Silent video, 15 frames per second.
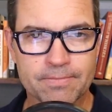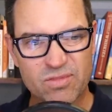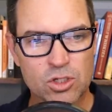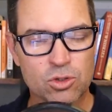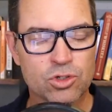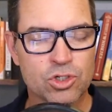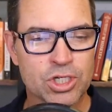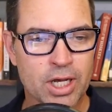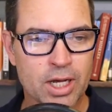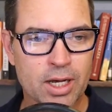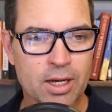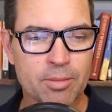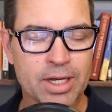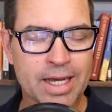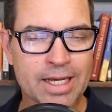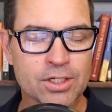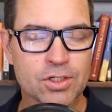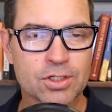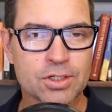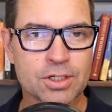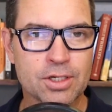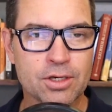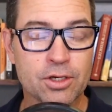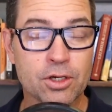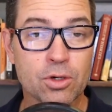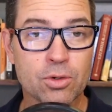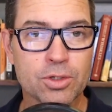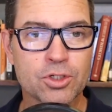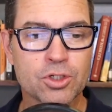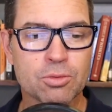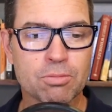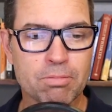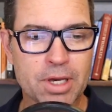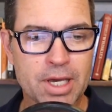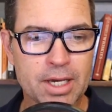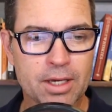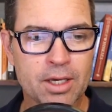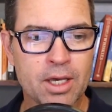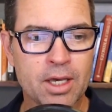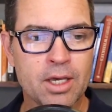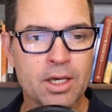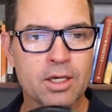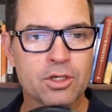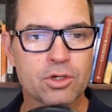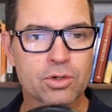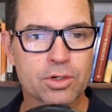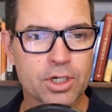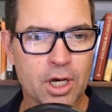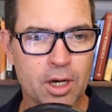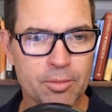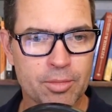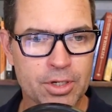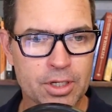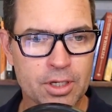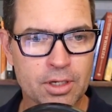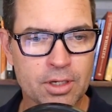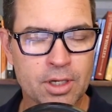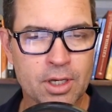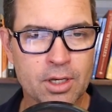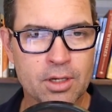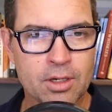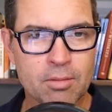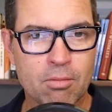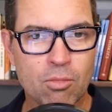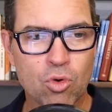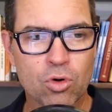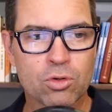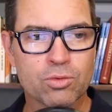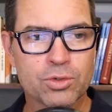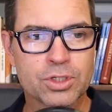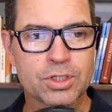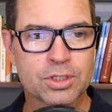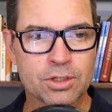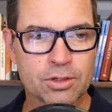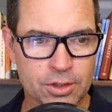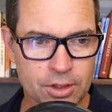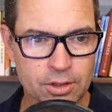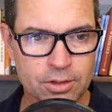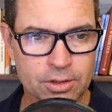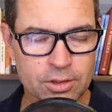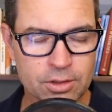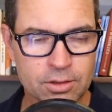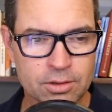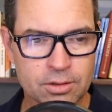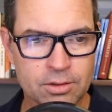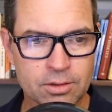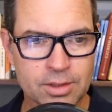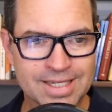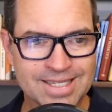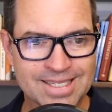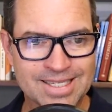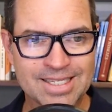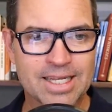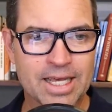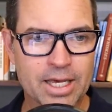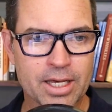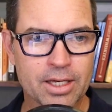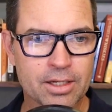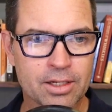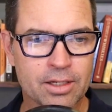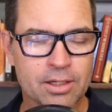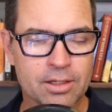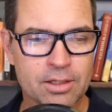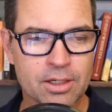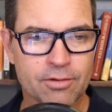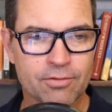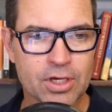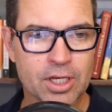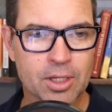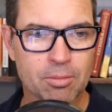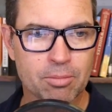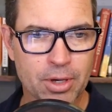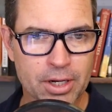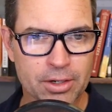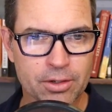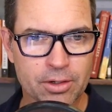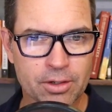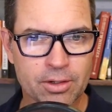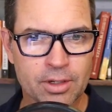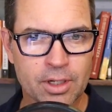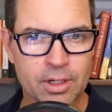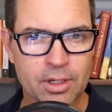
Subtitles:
Your job as a CEO is to make your company more resilient instead of getting better